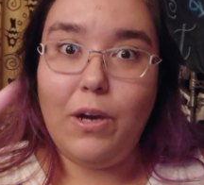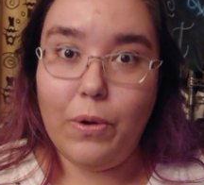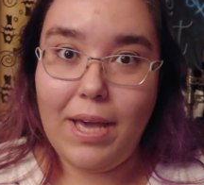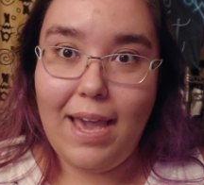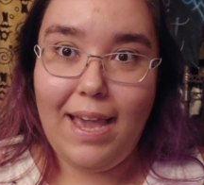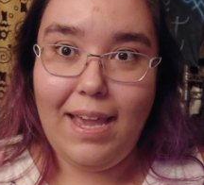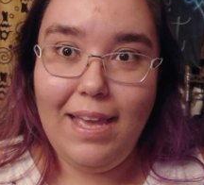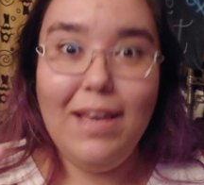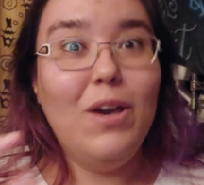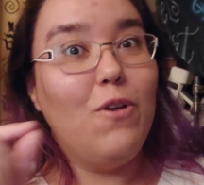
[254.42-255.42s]
Okay?
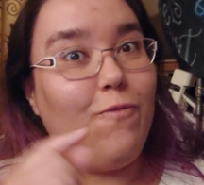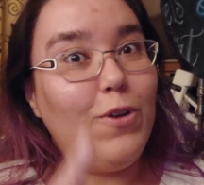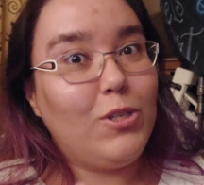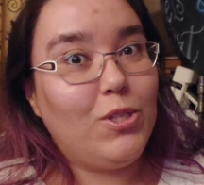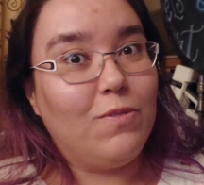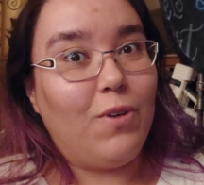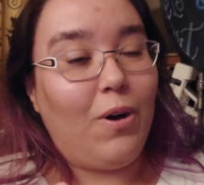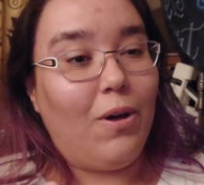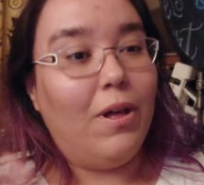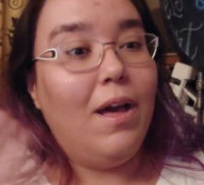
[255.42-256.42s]
First of
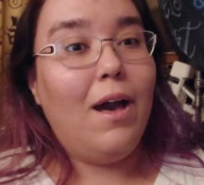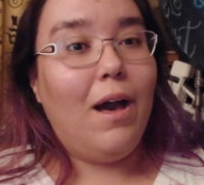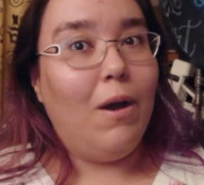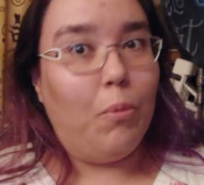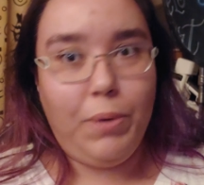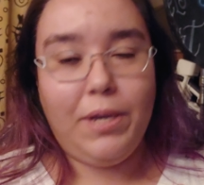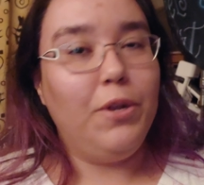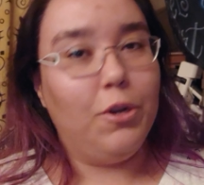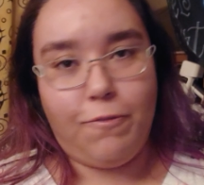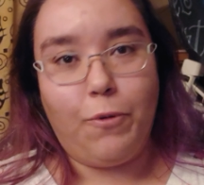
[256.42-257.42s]
all, we
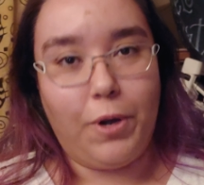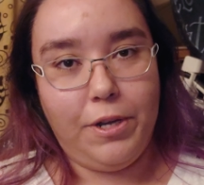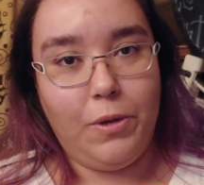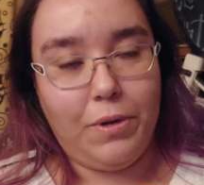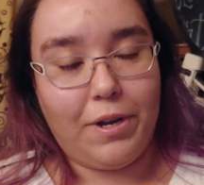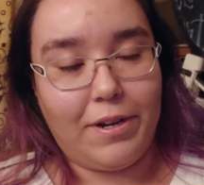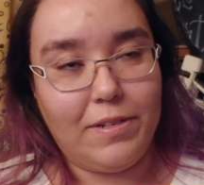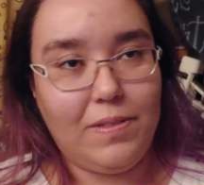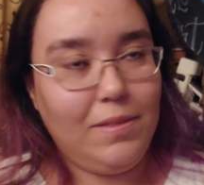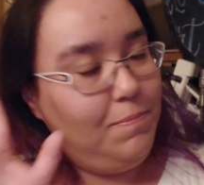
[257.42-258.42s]
couldn't afford note
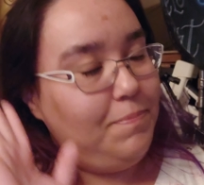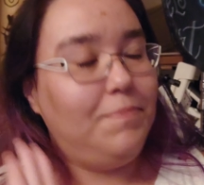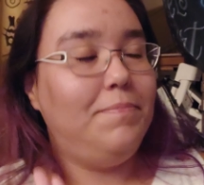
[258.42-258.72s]
cards.